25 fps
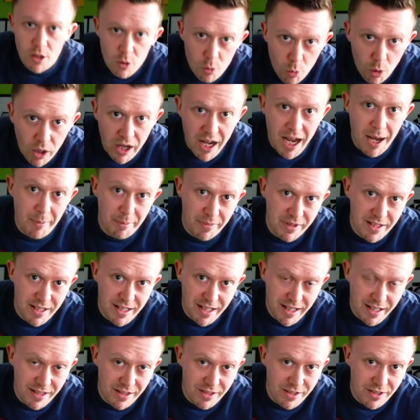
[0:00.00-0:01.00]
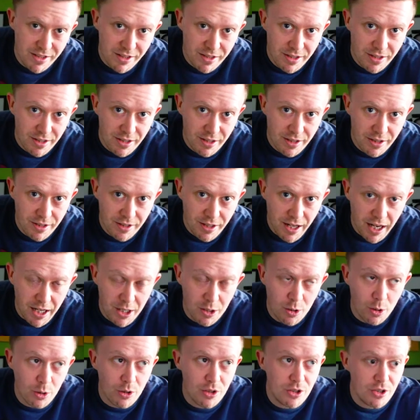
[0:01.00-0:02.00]
What happened is I
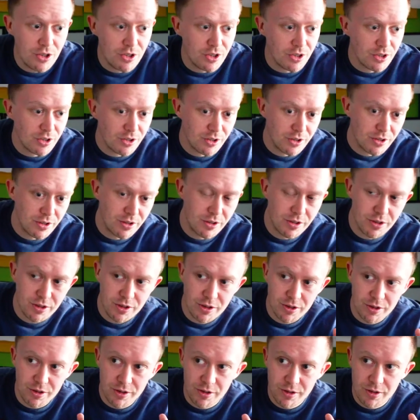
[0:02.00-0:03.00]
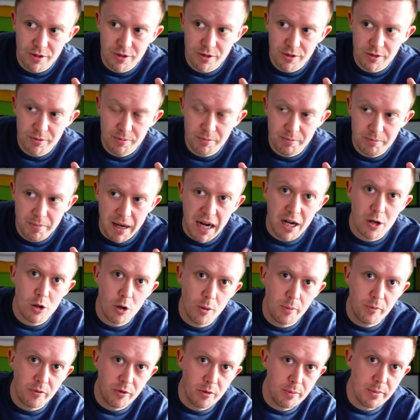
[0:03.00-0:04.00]
couldn't back
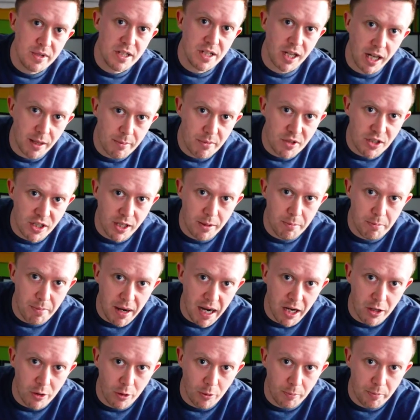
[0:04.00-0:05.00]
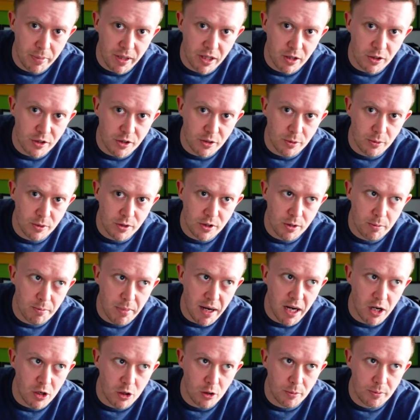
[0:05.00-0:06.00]
up from my time machine backup because it was a
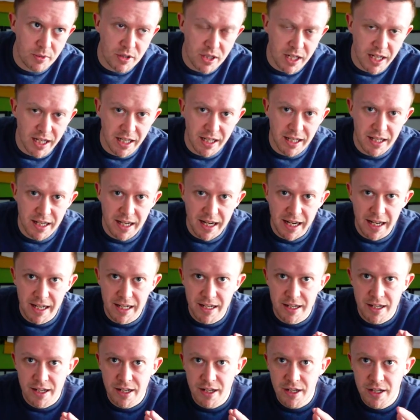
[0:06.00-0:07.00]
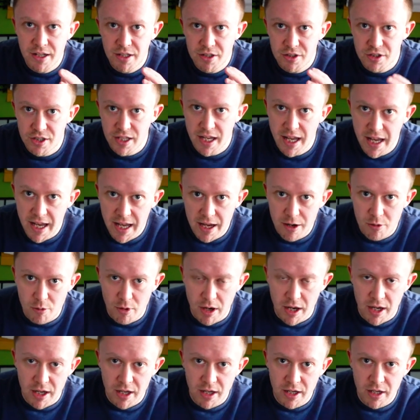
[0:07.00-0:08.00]
backup taken in
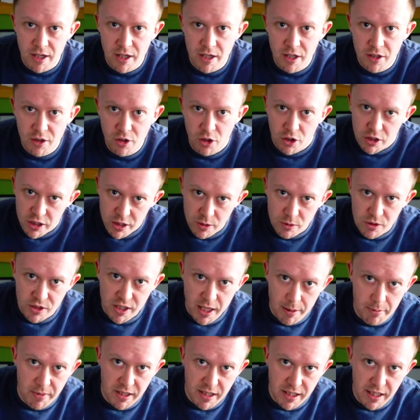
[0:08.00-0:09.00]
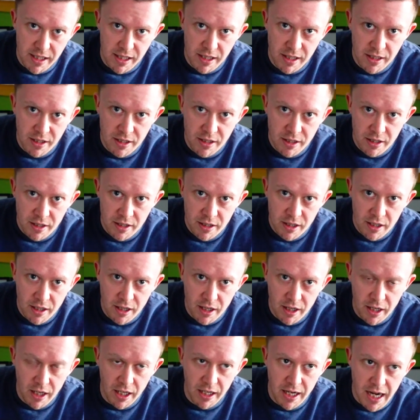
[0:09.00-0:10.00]
Sierra, not Yosemite,
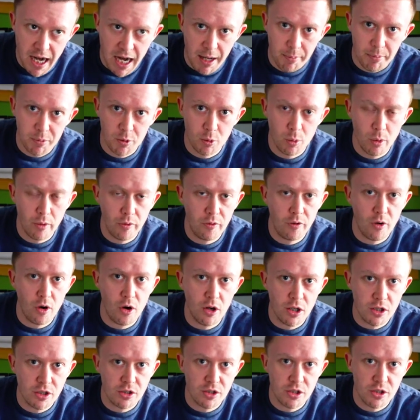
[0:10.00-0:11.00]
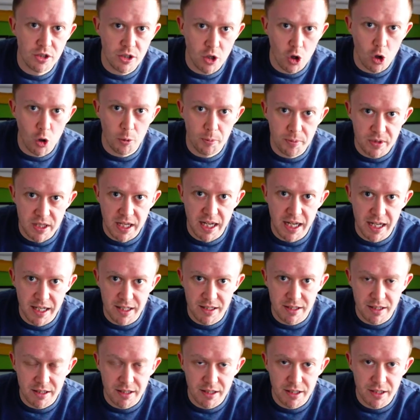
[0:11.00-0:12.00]
and Apple were forcing us to
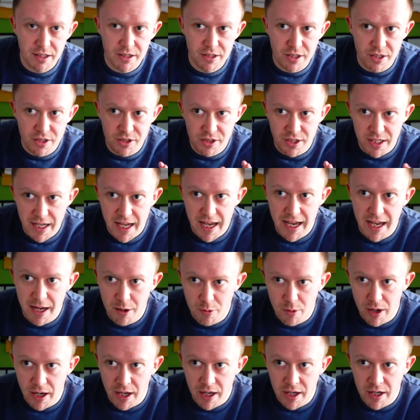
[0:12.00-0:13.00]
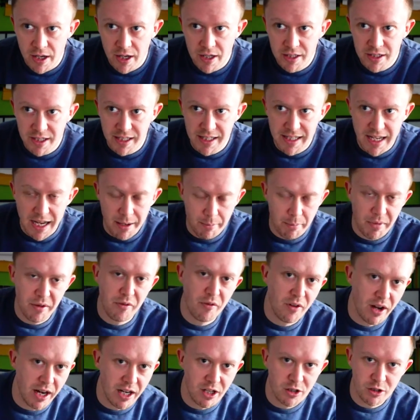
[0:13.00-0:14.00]
update to Sierra to get me
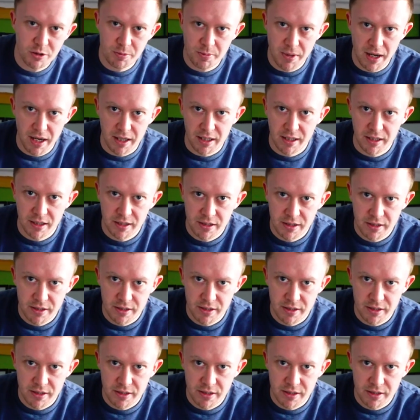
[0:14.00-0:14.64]
files back.